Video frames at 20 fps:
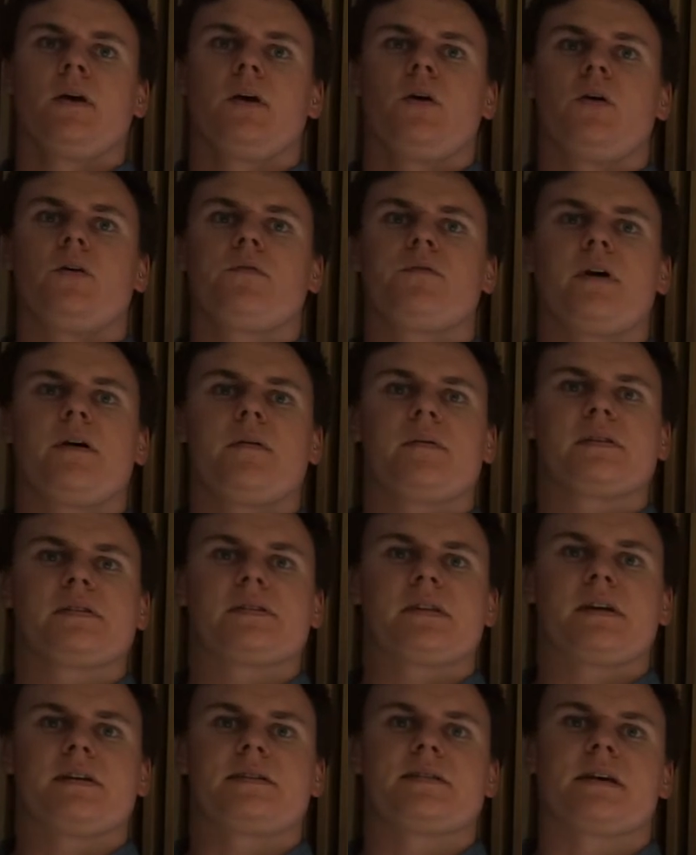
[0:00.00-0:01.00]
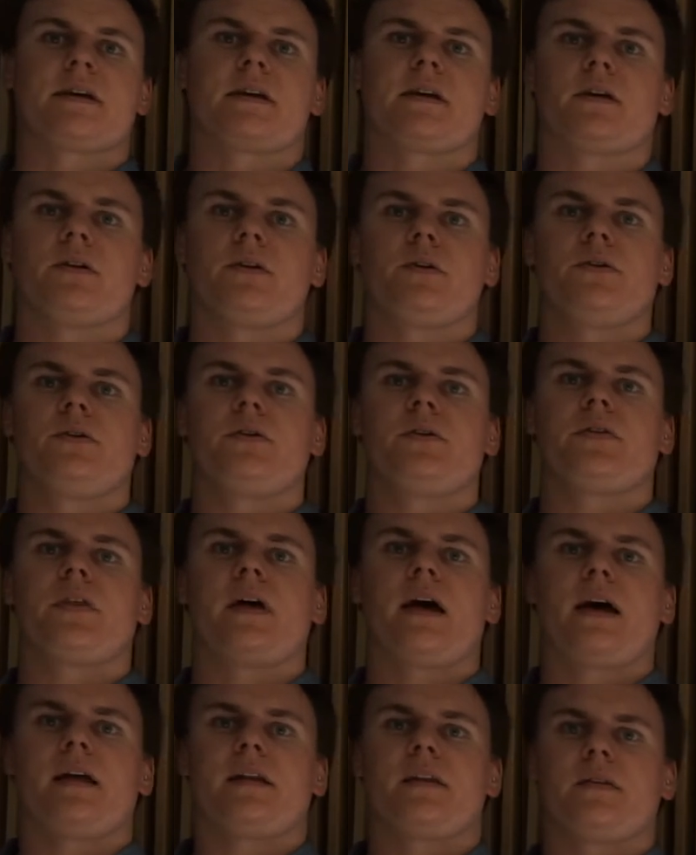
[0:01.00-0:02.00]
All 5 of the studies had concluded
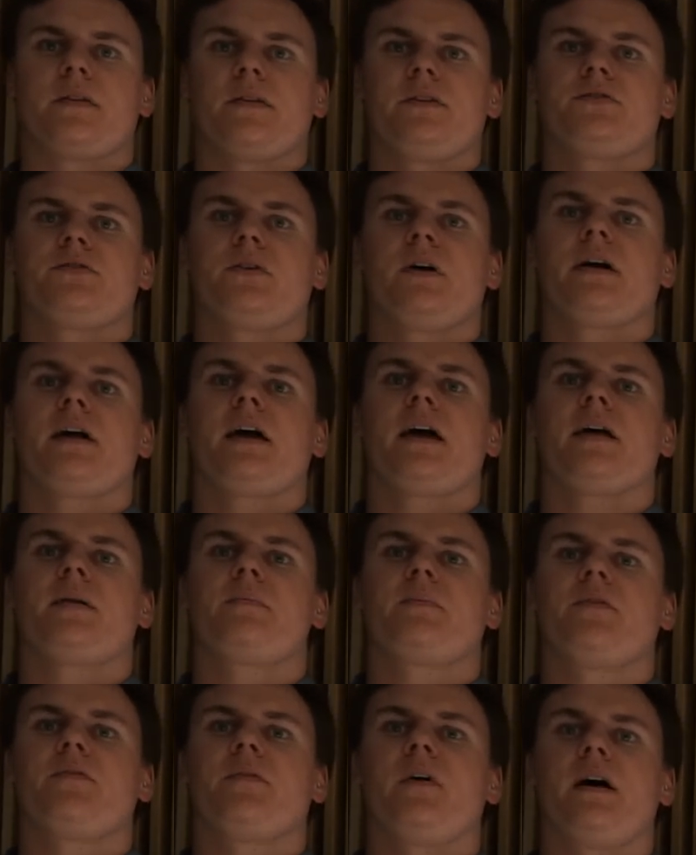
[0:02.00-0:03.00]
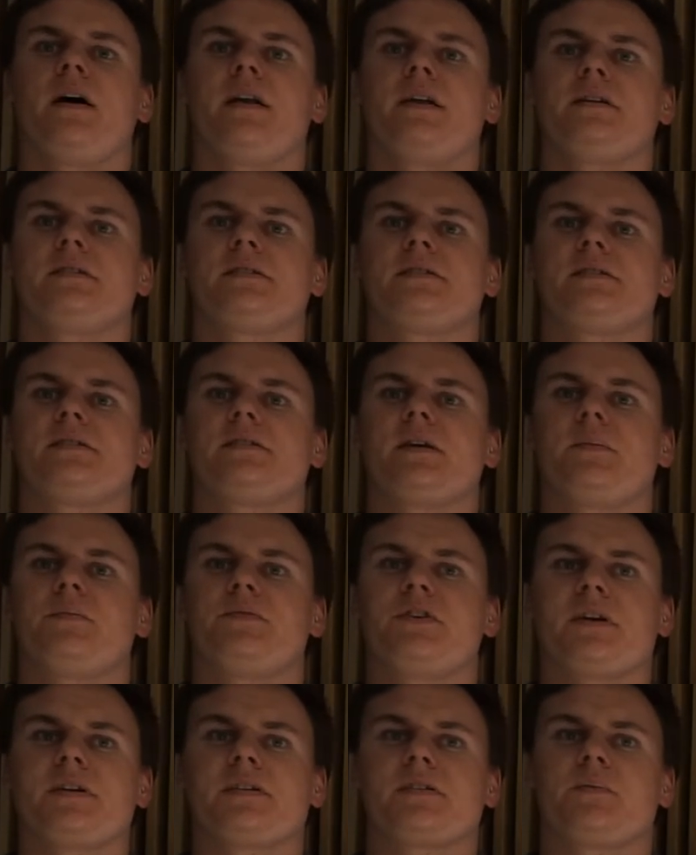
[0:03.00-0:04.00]
that the drug had provided
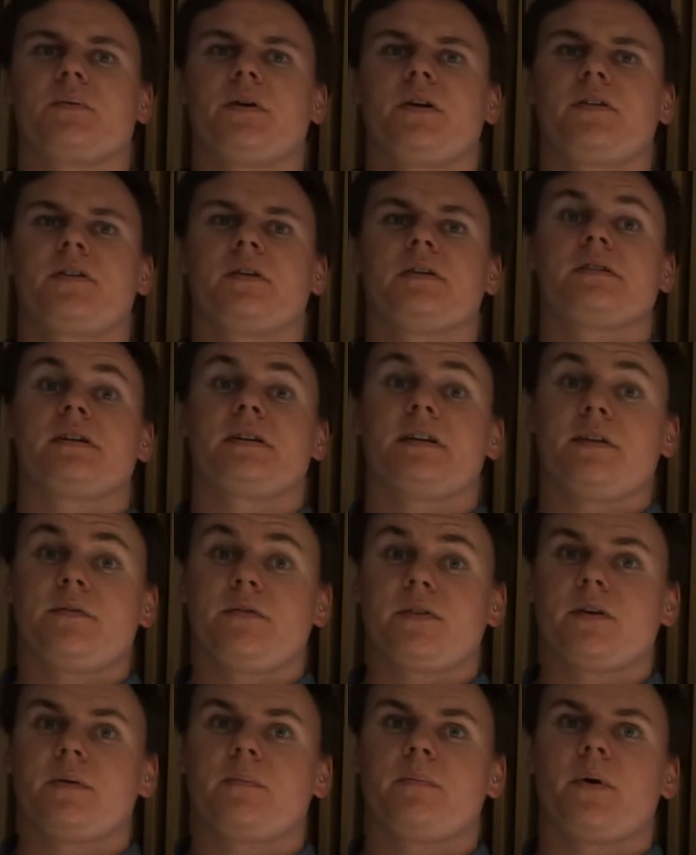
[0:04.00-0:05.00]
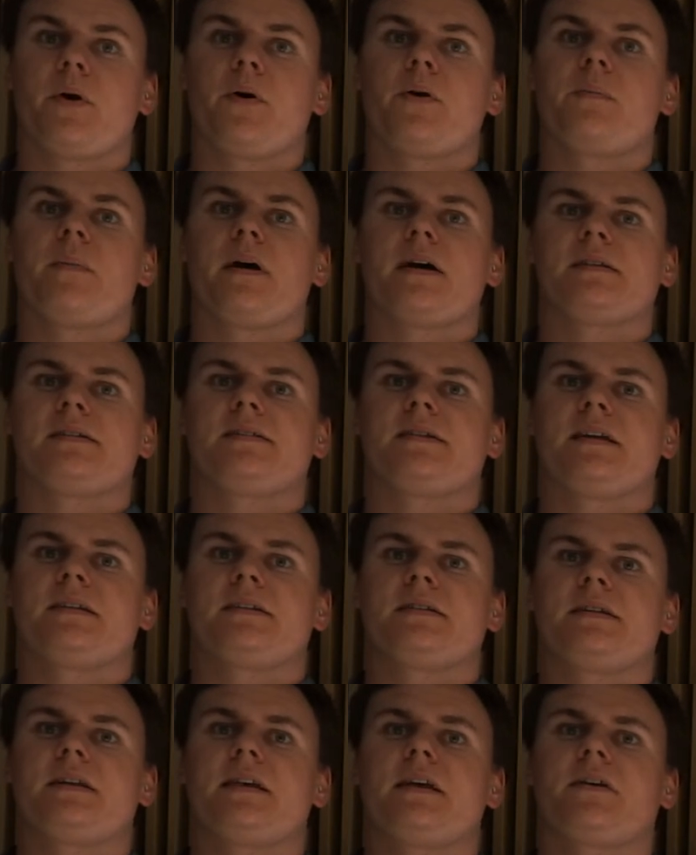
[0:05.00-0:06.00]
subjects with significant bone mass
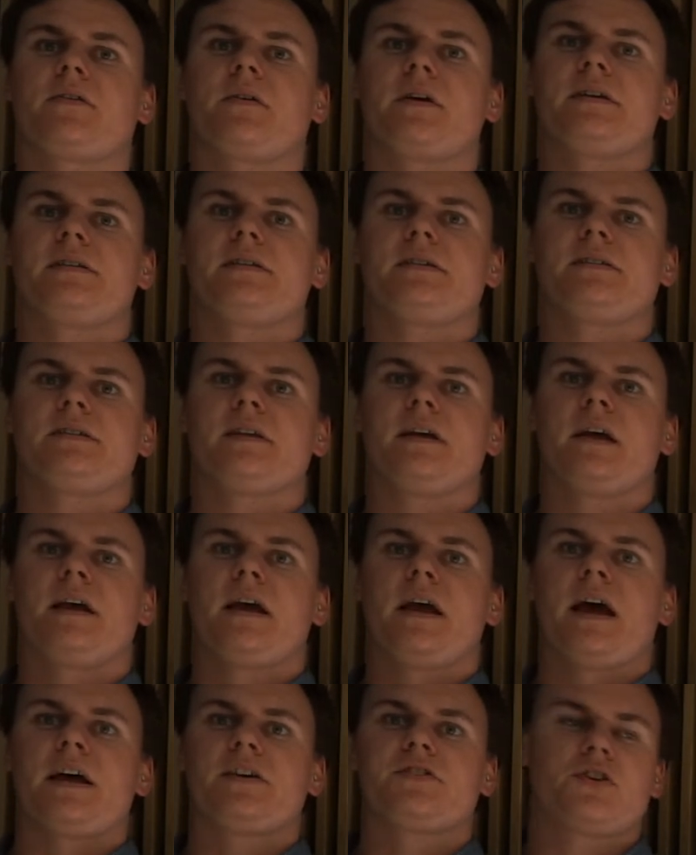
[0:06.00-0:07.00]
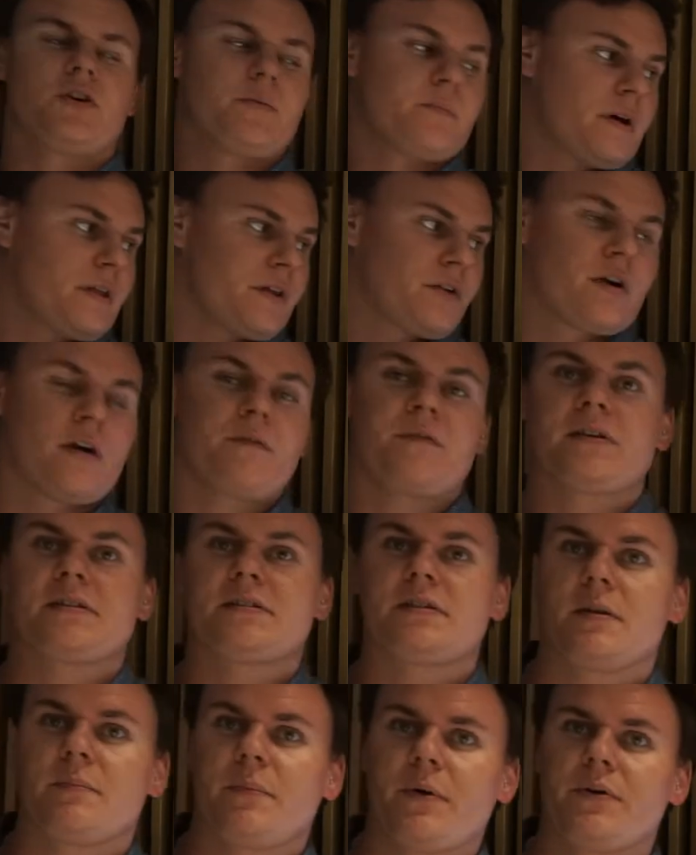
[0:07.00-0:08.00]
density increases, as shown by the graphics
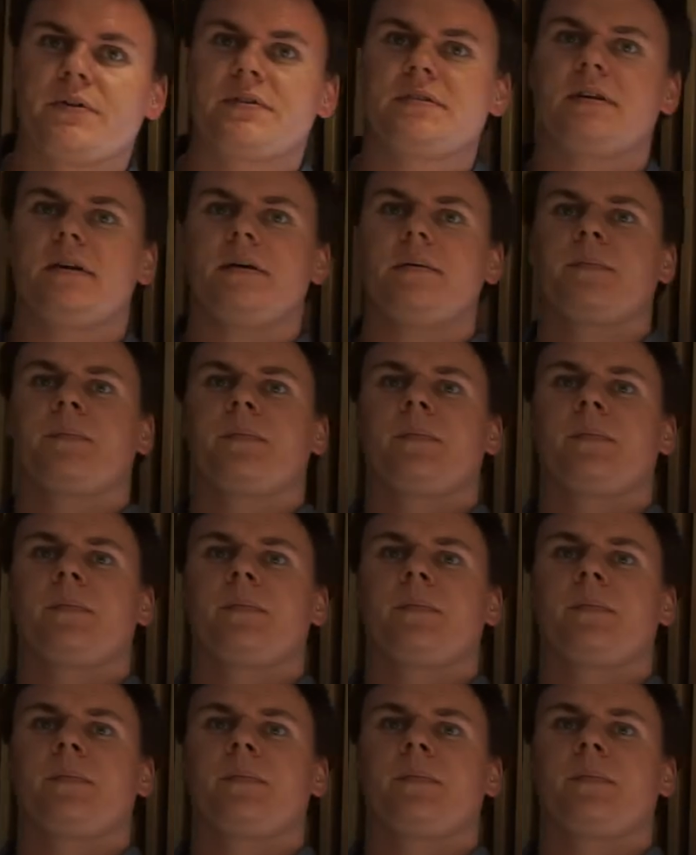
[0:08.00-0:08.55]
in the poster.